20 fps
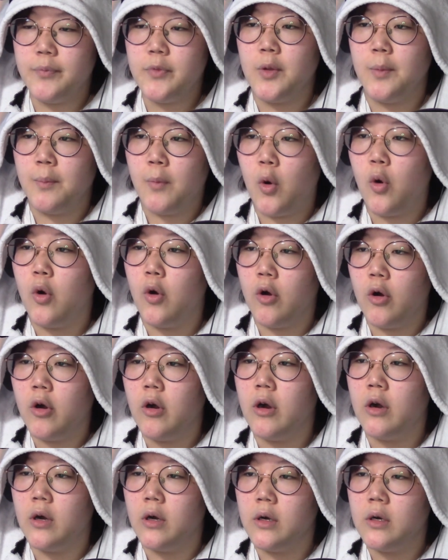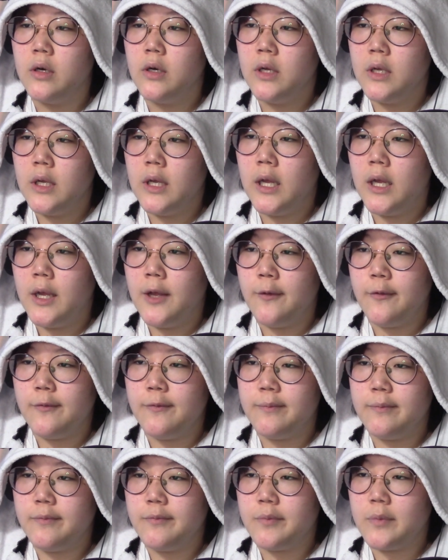more
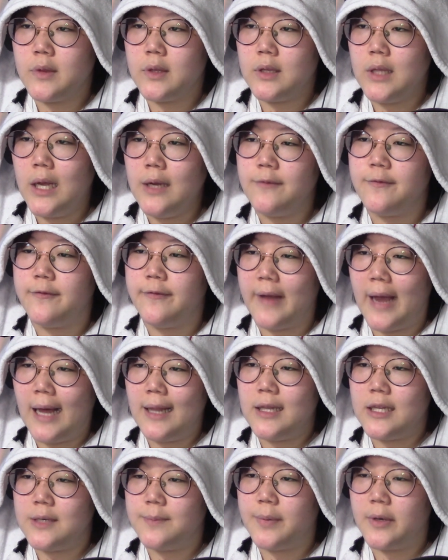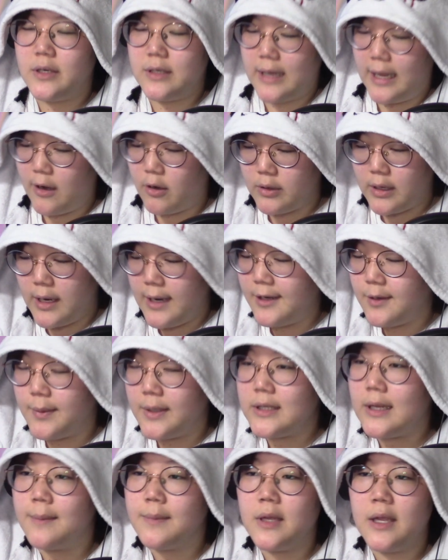not valid, but like okay.
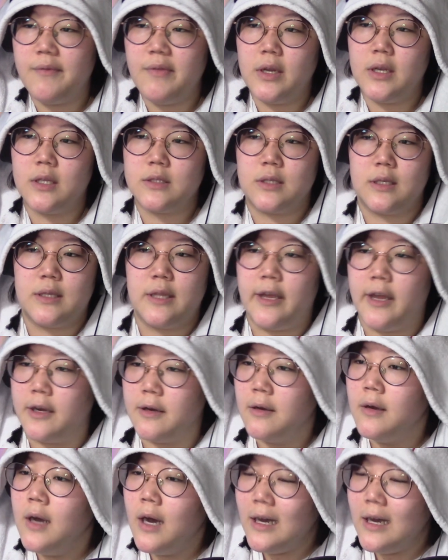Anyways, I'm giving this a ten.